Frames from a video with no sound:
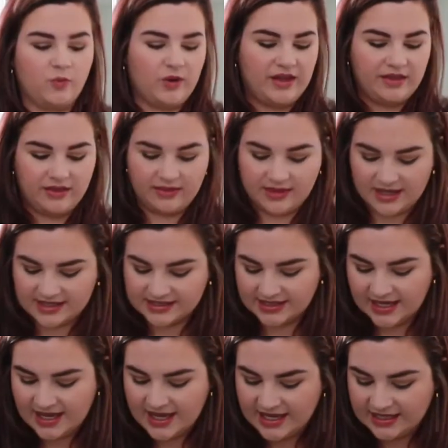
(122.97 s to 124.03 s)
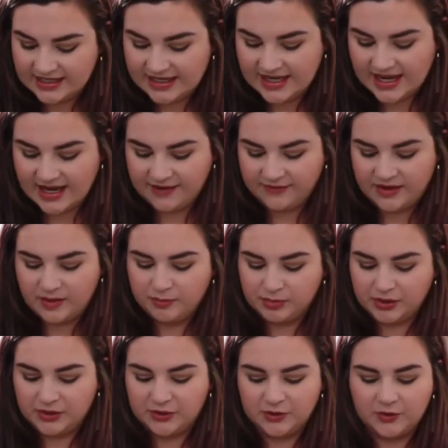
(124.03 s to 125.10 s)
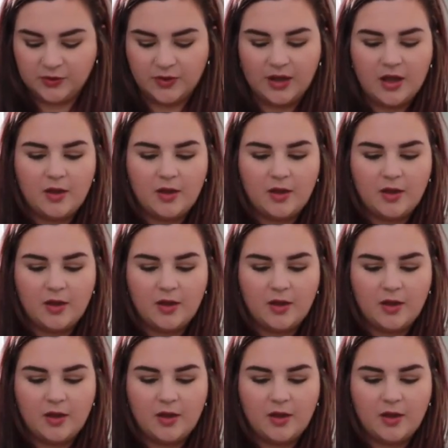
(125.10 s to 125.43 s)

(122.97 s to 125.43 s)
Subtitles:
with this navy blue